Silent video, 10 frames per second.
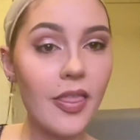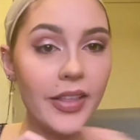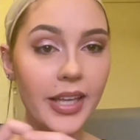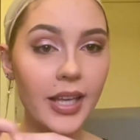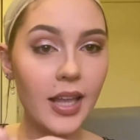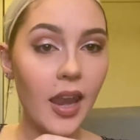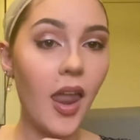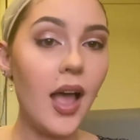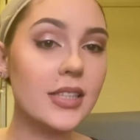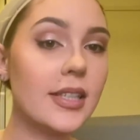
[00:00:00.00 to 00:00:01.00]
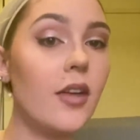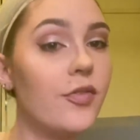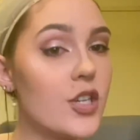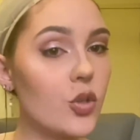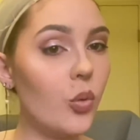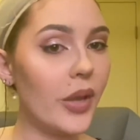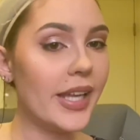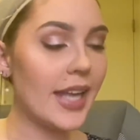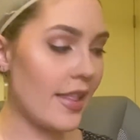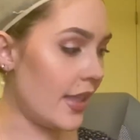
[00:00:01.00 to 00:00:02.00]
the last official
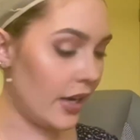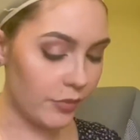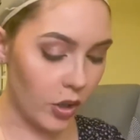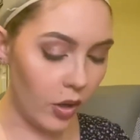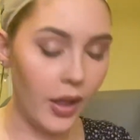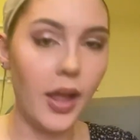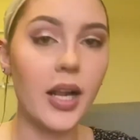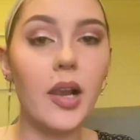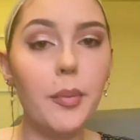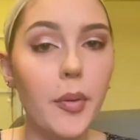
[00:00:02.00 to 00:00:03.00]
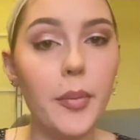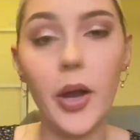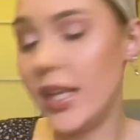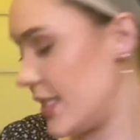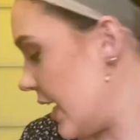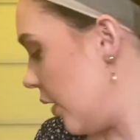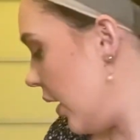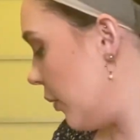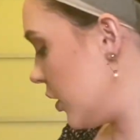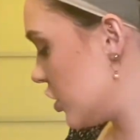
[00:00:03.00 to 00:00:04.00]
wig, and then I've got a clip on Ponytail
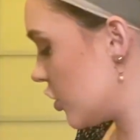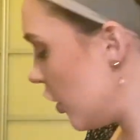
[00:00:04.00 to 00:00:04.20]
I want to show